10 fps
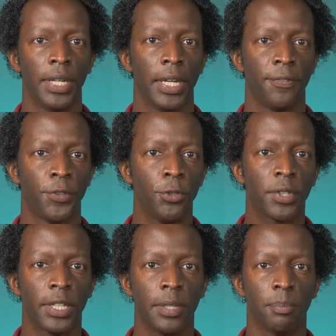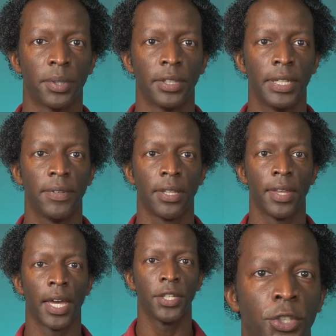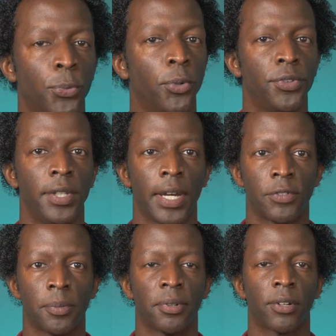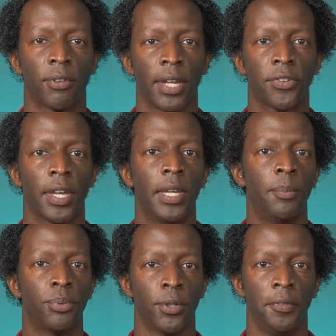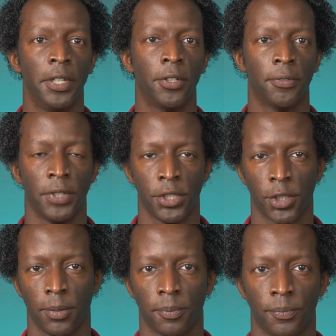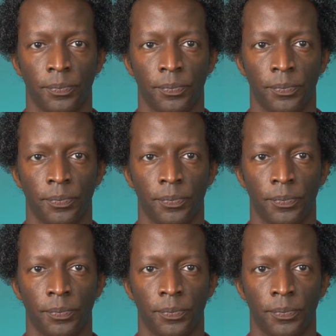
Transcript: if you keep believing that, you will never progress at improving your vision.